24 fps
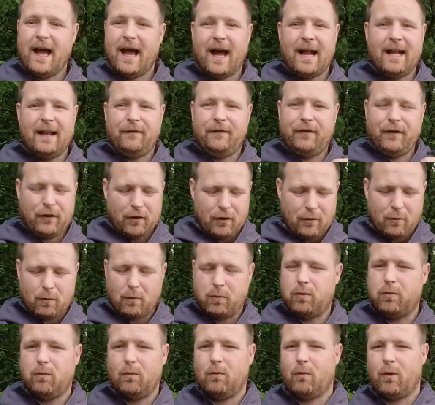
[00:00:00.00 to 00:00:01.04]
And if you do
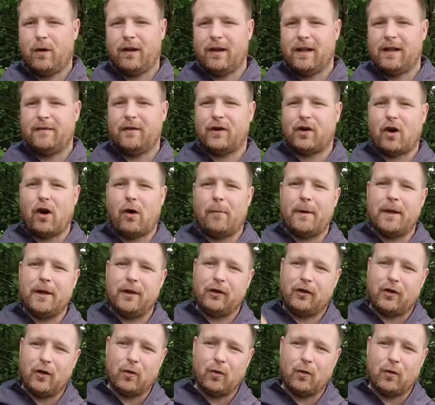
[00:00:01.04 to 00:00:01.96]
want to leave a comment,